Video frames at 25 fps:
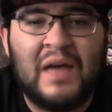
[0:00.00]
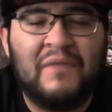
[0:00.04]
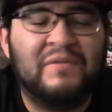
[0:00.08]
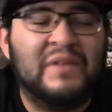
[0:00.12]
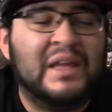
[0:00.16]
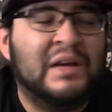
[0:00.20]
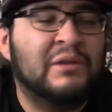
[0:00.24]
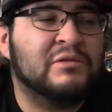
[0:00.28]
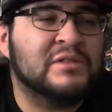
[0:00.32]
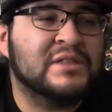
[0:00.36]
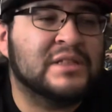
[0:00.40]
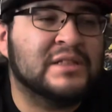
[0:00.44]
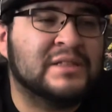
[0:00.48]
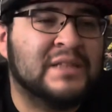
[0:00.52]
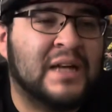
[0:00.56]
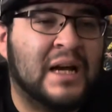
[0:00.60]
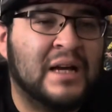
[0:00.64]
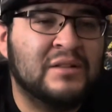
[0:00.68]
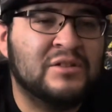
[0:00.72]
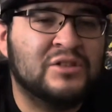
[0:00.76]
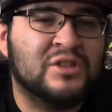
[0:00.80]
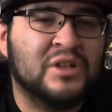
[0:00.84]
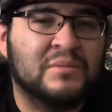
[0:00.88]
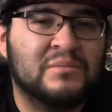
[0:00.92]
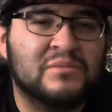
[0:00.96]
If there was a
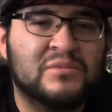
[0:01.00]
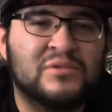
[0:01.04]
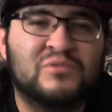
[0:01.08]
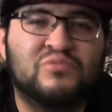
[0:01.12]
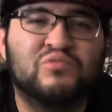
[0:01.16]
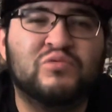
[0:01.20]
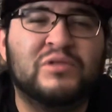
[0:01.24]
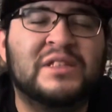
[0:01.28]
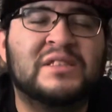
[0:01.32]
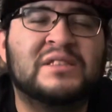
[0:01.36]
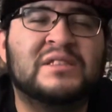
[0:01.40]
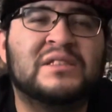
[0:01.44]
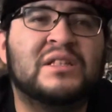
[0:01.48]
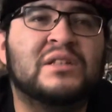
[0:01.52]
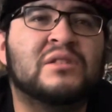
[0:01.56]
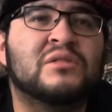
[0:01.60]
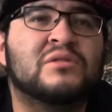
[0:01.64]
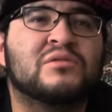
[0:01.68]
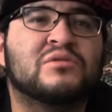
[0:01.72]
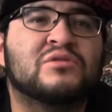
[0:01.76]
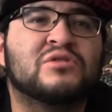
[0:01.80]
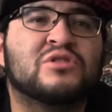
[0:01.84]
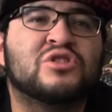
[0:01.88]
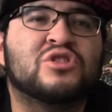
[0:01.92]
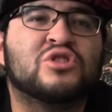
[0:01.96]
time jump, we seen
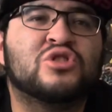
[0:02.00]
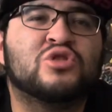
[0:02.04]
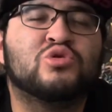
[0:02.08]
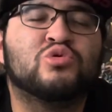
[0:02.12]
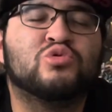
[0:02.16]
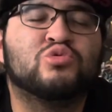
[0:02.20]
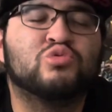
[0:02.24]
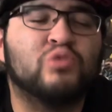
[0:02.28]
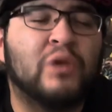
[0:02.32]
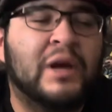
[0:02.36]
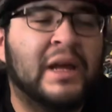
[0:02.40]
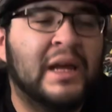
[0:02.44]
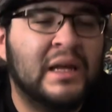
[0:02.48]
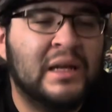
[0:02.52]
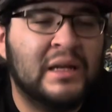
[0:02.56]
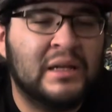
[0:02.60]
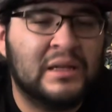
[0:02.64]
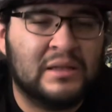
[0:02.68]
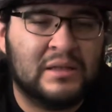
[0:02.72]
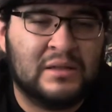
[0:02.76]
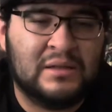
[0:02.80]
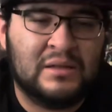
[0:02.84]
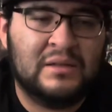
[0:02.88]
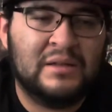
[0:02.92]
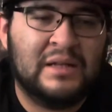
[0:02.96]
her
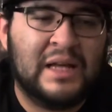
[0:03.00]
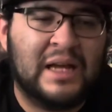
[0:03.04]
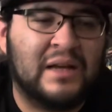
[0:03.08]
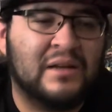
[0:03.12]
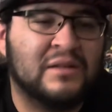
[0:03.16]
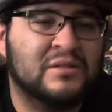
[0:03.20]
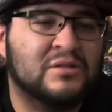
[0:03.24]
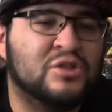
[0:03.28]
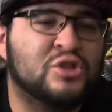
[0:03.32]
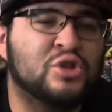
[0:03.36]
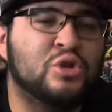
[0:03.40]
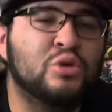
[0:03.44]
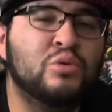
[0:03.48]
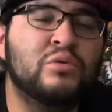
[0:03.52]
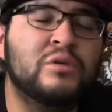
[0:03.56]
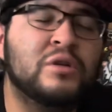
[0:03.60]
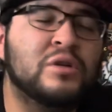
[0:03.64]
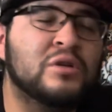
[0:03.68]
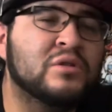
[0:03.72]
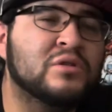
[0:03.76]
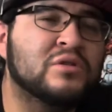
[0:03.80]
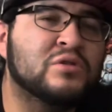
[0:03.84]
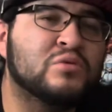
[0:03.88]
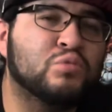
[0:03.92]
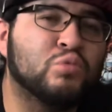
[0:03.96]
trained like two
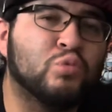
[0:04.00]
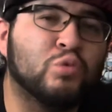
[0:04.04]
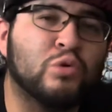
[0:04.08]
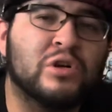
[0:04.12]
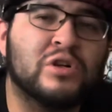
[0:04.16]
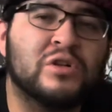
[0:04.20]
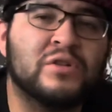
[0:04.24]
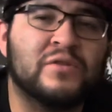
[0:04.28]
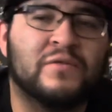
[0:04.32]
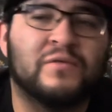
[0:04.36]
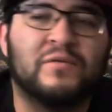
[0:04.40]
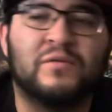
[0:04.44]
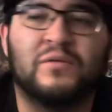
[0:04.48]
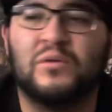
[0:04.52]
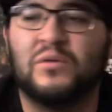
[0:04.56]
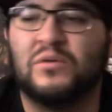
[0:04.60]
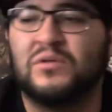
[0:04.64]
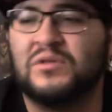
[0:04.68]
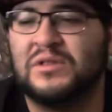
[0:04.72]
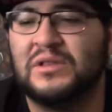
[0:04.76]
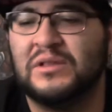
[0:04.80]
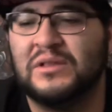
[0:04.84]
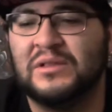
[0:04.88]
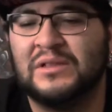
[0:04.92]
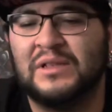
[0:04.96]
years worth or
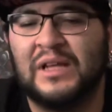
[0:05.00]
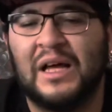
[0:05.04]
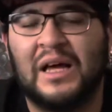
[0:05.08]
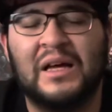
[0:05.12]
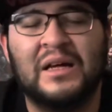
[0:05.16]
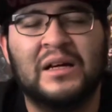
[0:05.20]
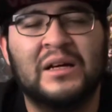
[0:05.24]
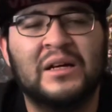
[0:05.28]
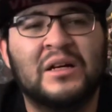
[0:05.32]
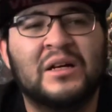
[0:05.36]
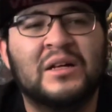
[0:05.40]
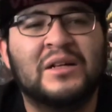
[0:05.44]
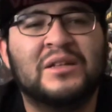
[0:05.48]
something that